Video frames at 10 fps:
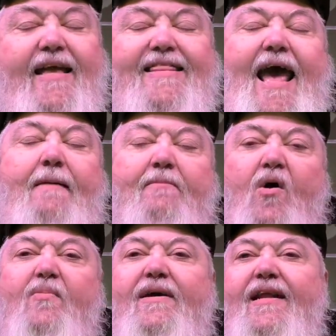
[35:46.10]
at that
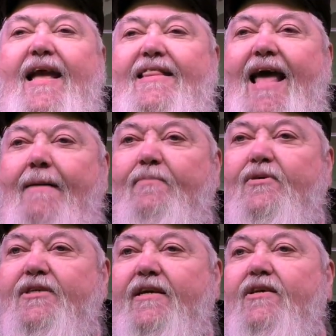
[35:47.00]
moment, at that
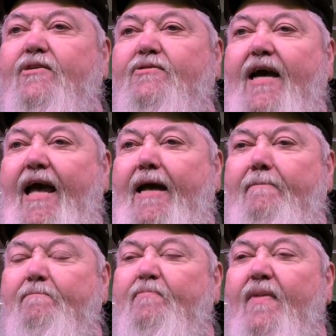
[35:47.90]
particular
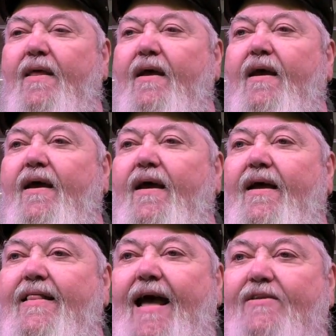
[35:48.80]
time,
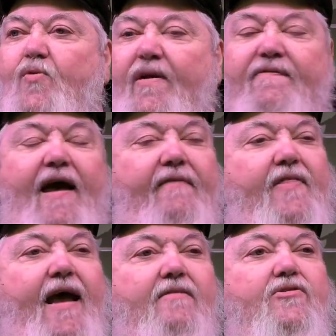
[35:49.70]
that
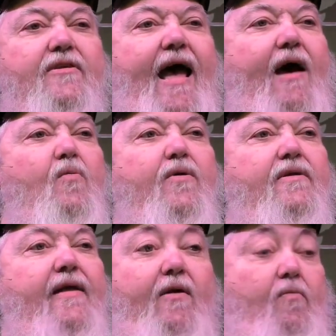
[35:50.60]
25,000, I
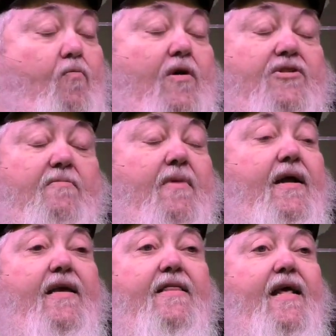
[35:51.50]
wouldn't, it wasn't
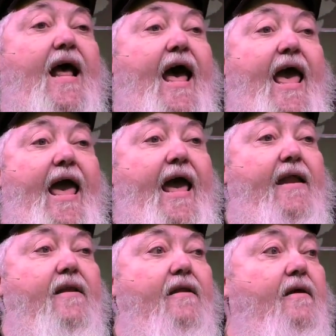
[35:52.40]
money that I
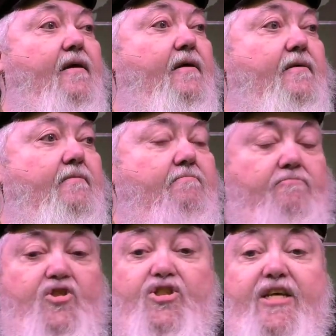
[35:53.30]
had
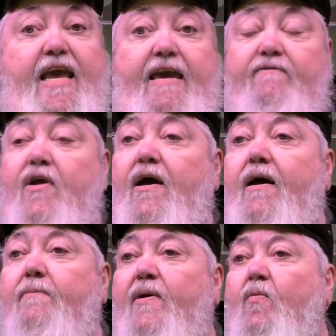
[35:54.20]
saved
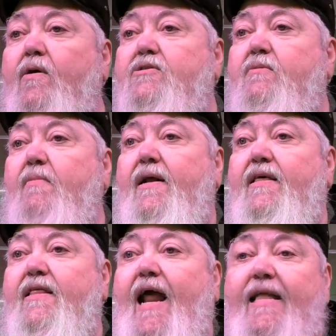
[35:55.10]
up. It wasn't money
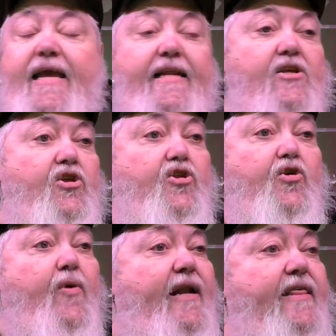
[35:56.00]
that I needed to
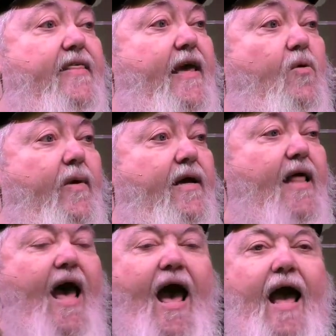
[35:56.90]
do anything with.
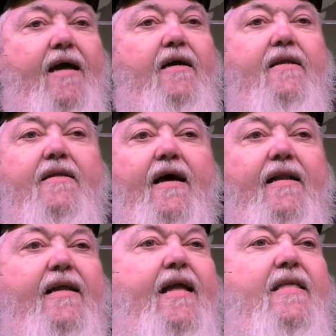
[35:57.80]
I could have done
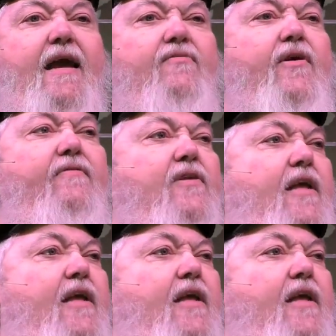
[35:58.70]
it and never even